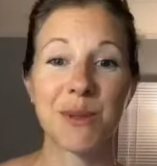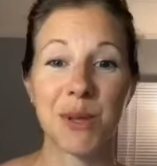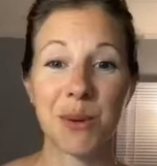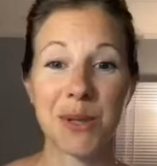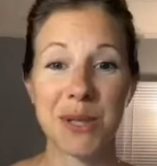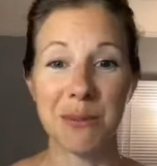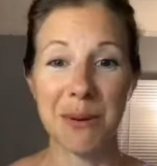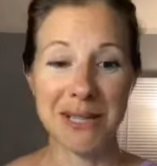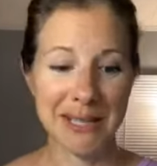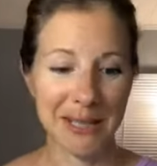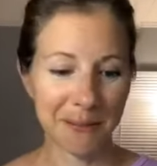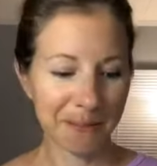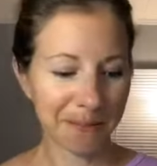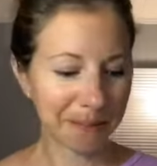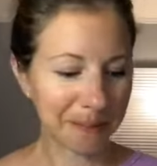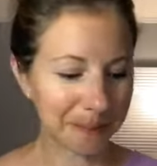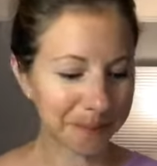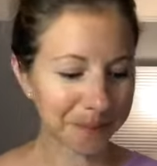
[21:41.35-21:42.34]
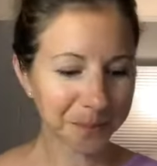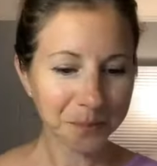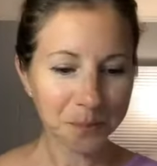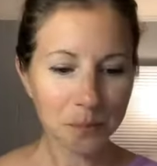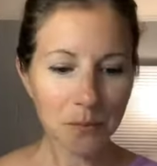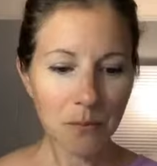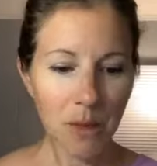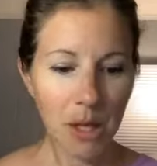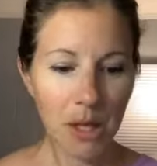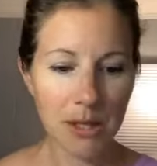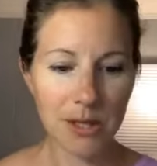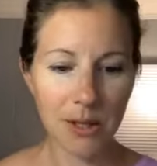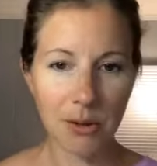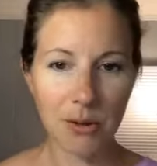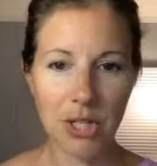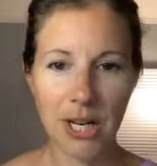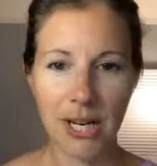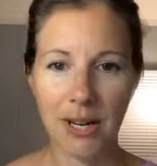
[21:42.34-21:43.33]
So it's amazing.
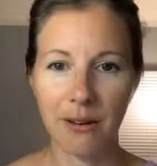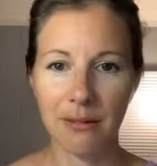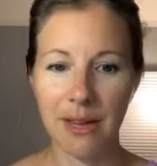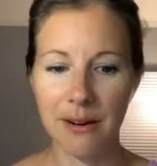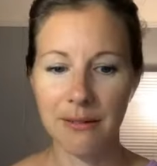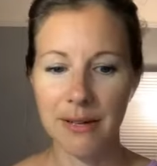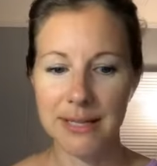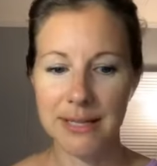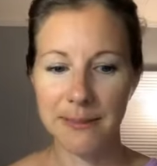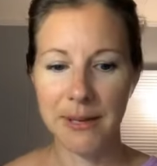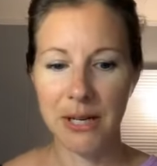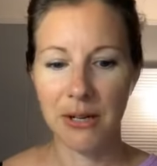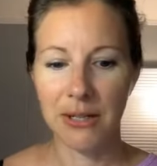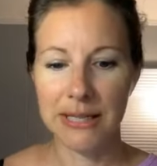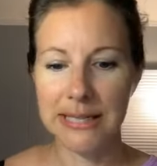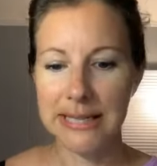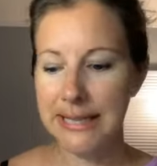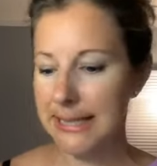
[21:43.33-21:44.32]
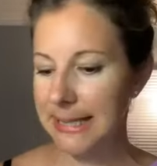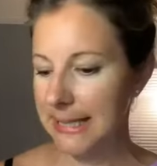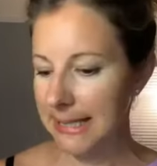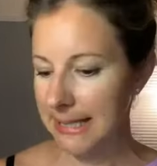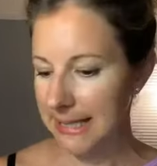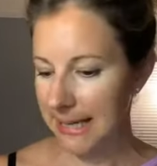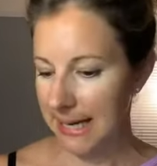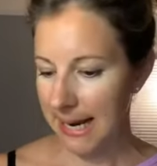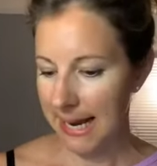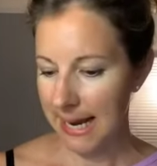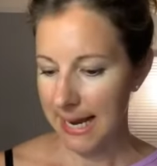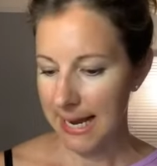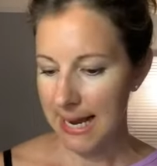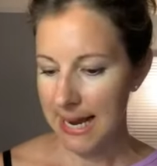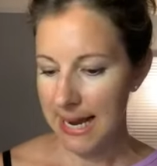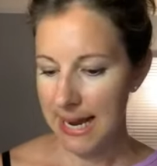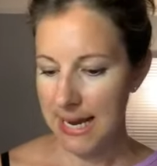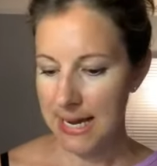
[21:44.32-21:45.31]
So check out that recipe on Insta
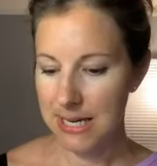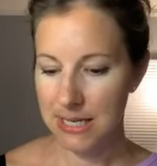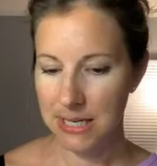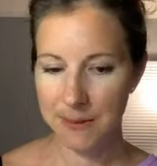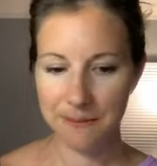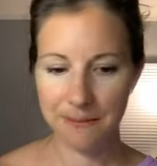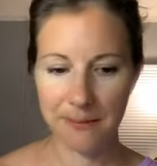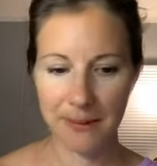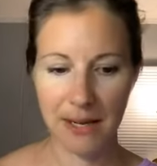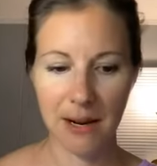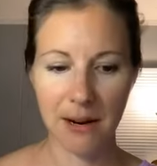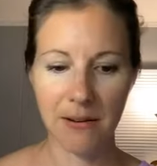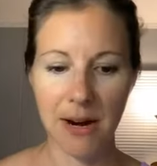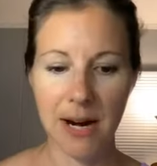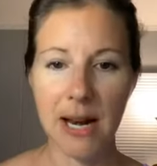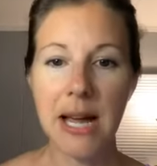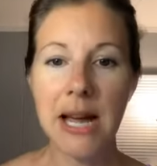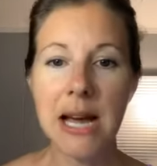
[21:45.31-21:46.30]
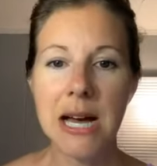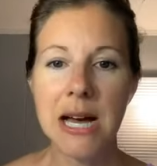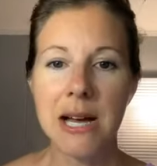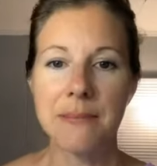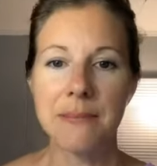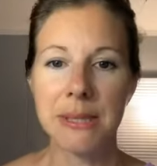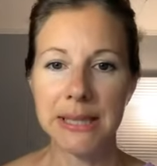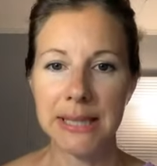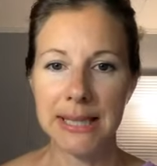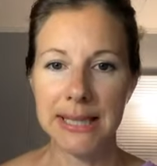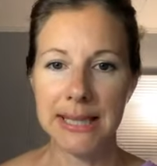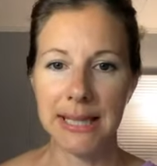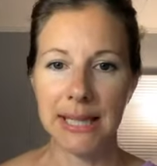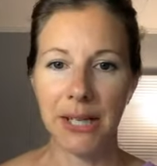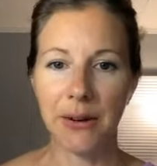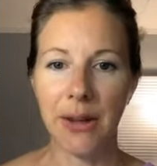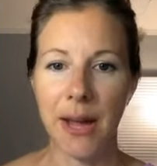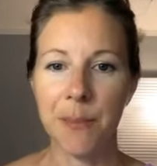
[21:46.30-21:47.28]
today. All right,
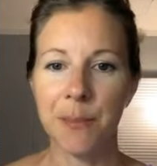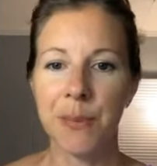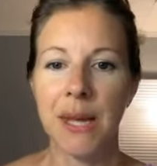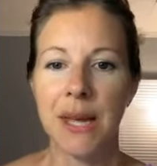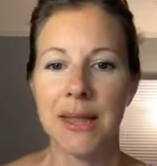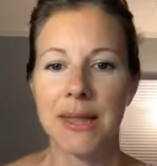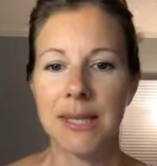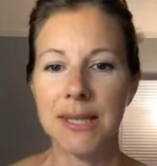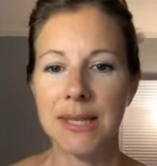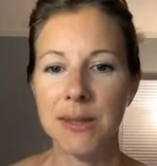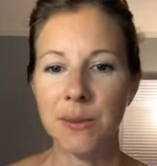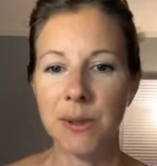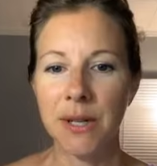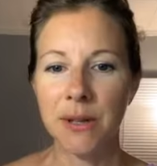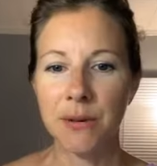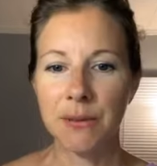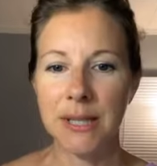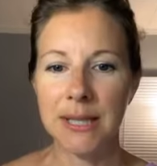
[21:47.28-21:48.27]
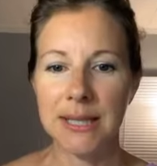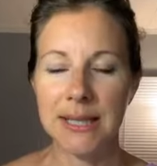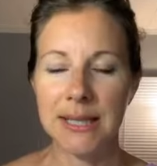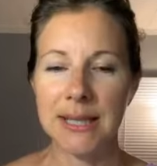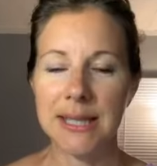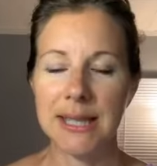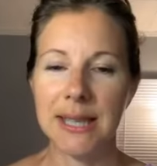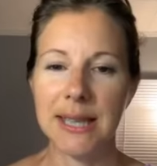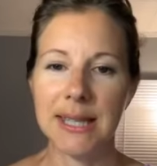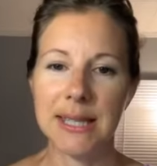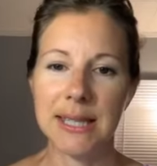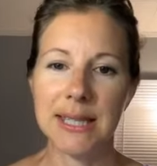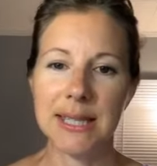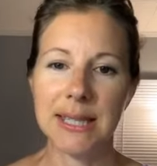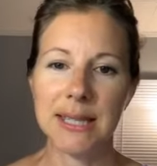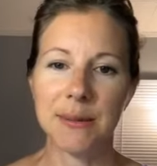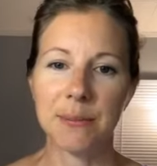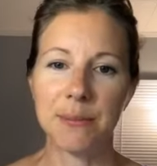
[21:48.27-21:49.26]
Melissa. Okay, this is one of the reasons that
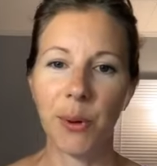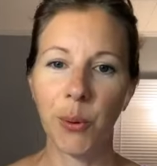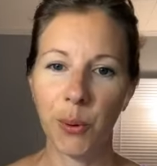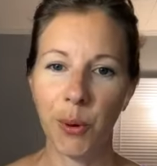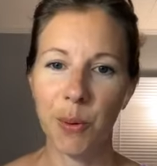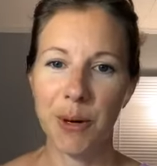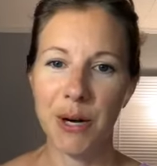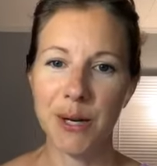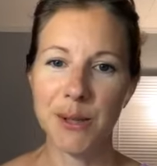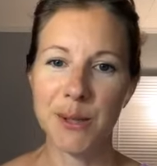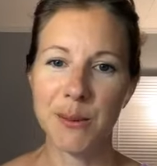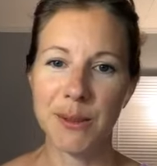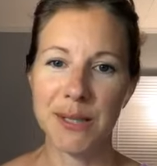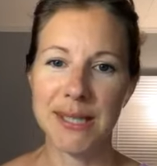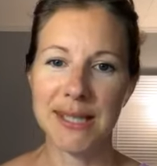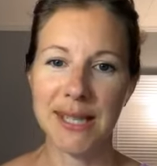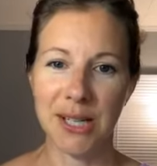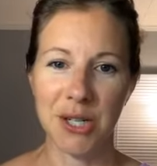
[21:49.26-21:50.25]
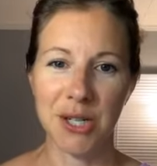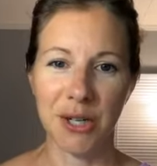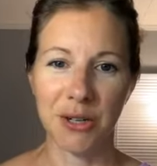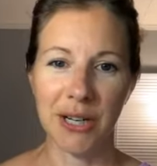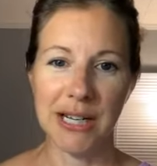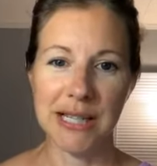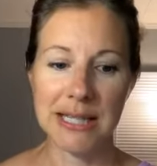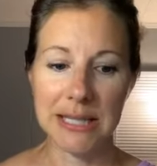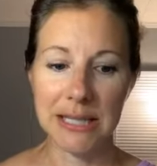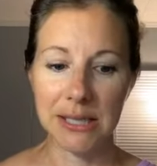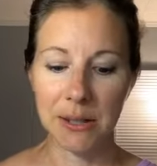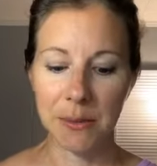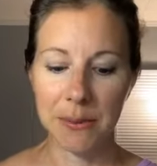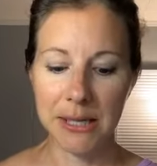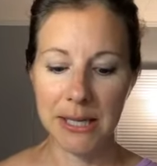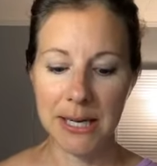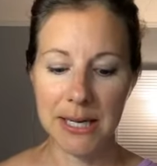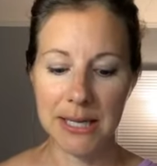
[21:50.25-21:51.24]
this BOGO box was such a great deal,
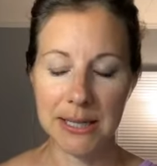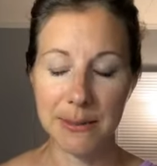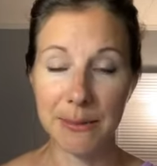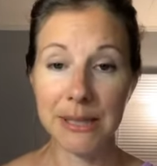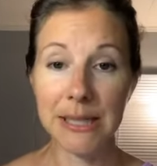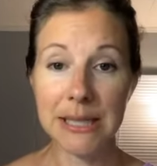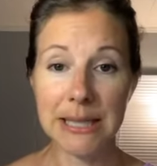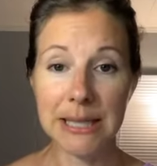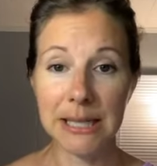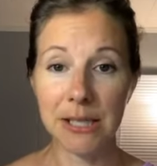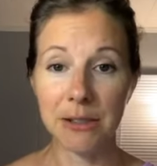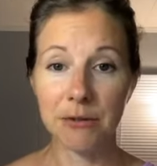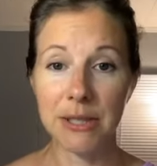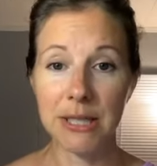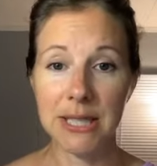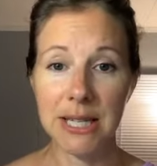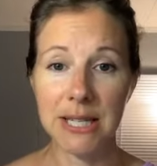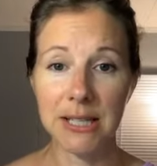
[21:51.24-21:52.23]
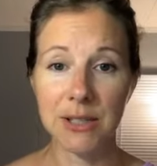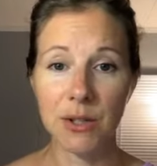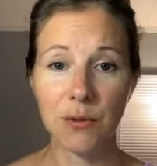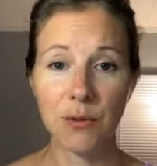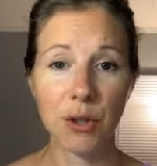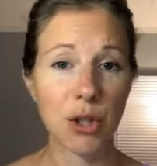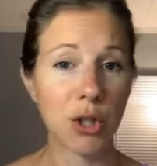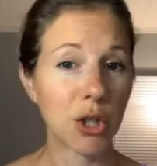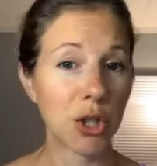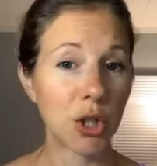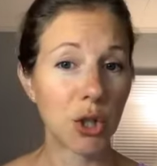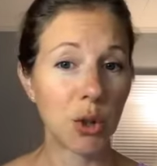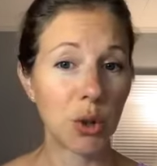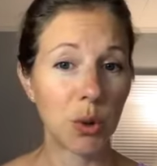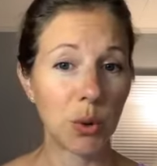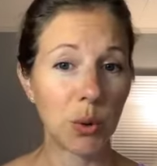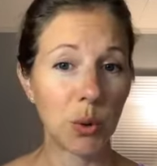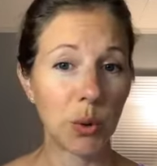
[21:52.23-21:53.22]
because Melissa retails for
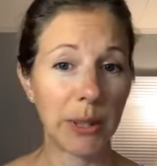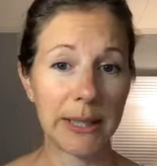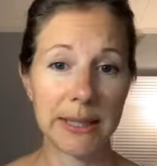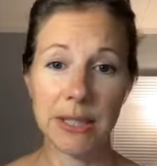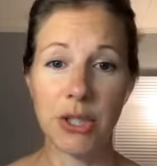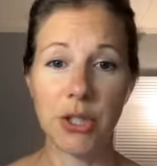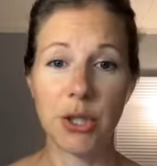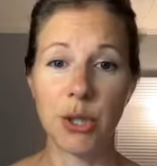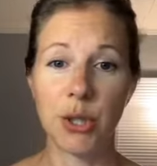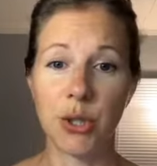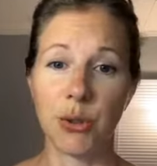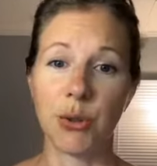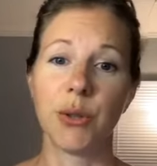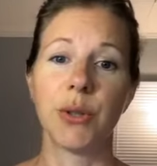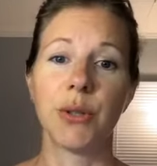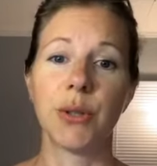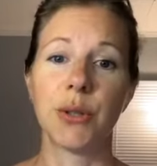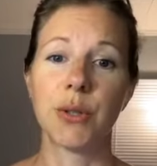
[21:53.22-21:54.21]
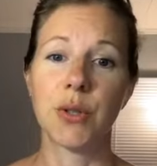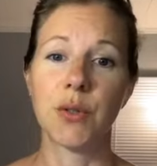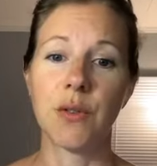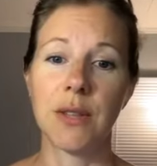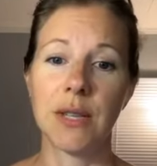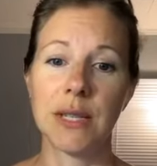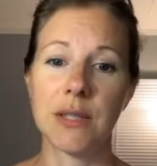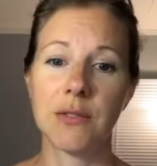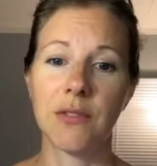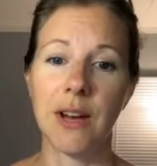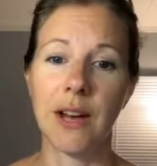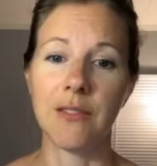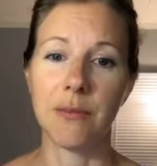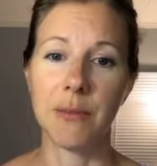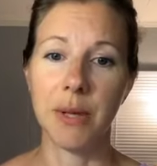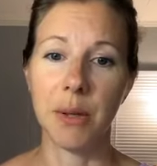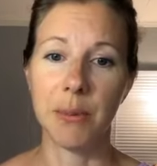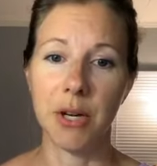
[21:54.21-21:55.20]
$200 for this
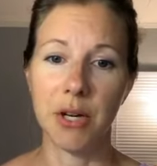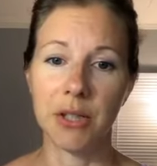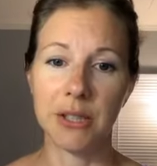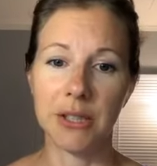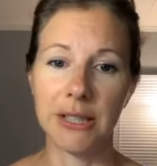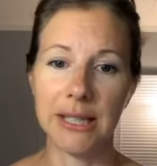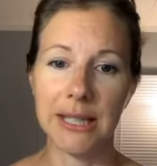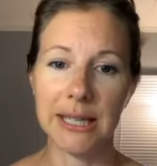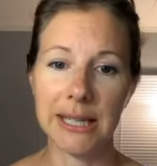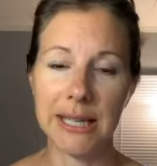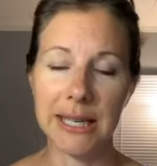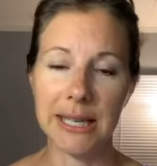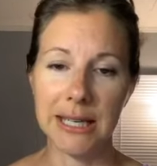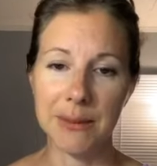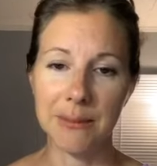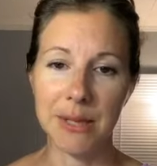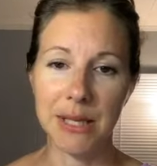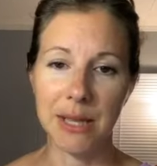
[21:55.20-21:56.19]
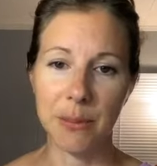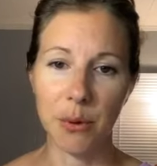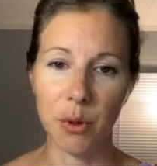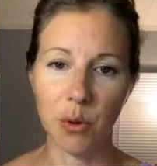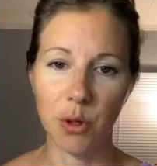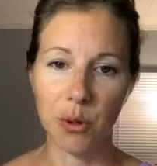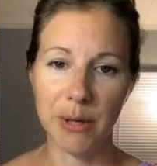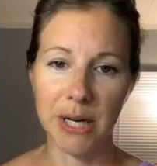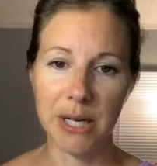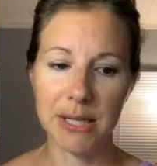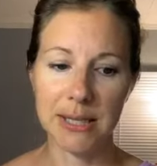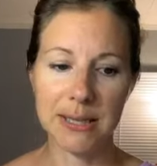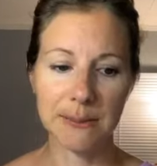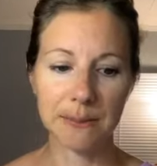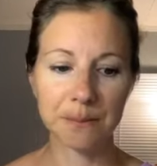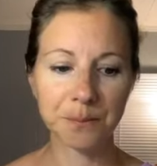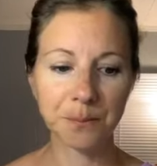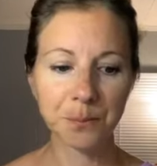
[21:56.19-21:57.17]
5 ml bottle, and it came in the BOGO
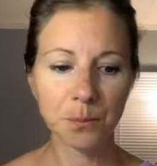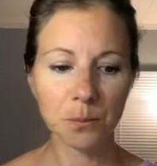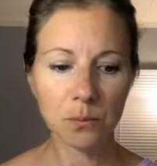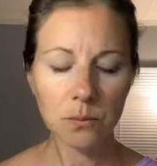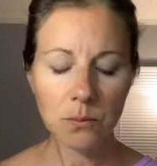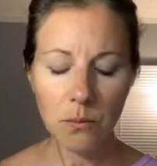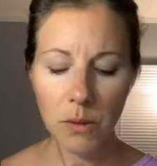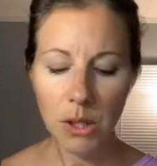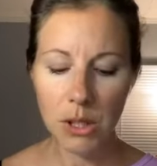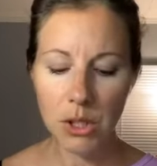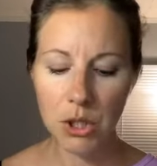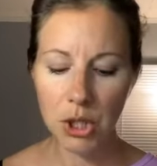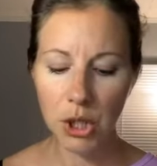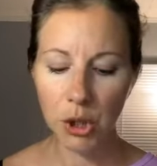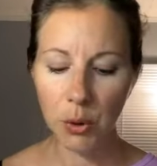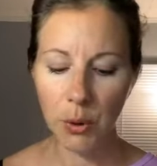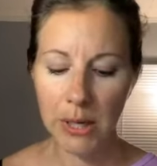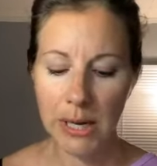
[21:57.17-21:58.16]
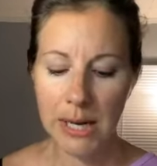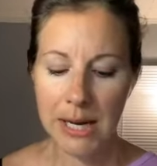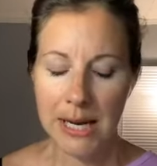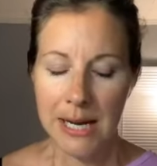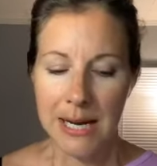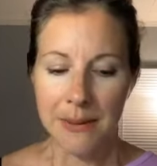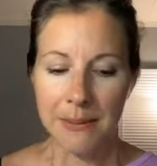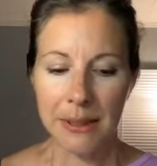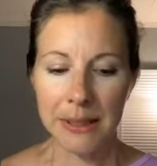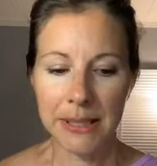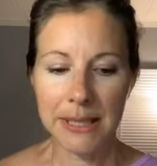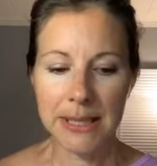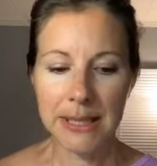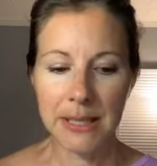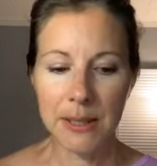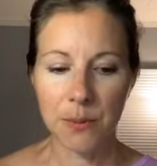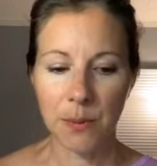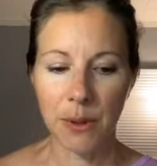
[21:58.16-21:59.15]
box. So
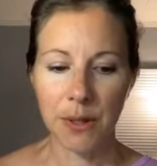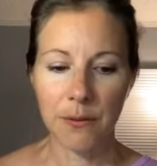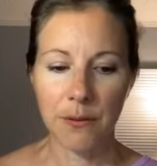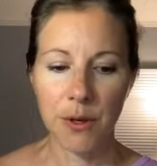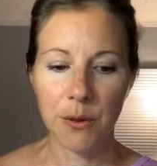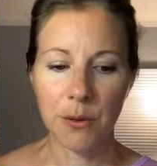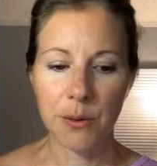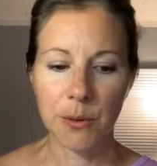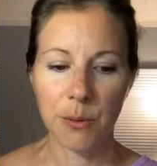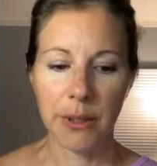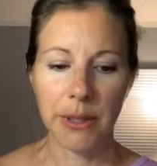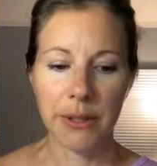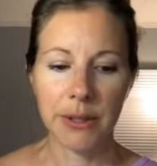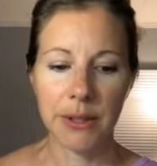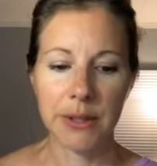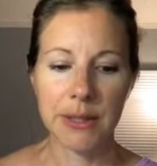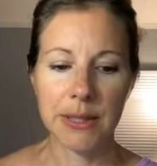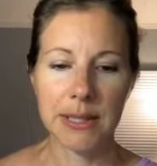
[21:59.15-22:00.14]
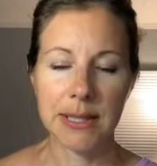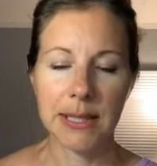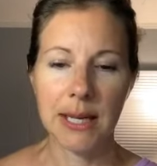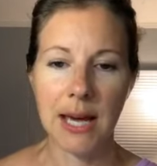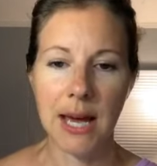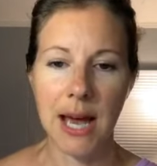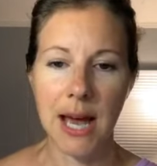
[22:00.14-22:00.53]
Melissa's one of those oils.